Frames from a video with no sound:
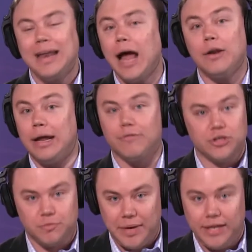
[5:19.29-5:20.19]
not in every
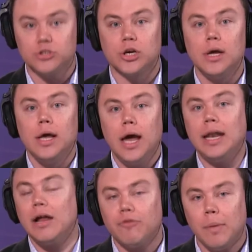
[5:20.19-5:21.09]
speech and
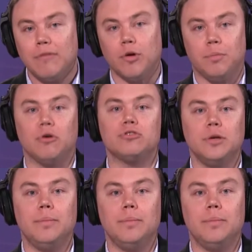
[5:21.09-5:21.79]
not from every person,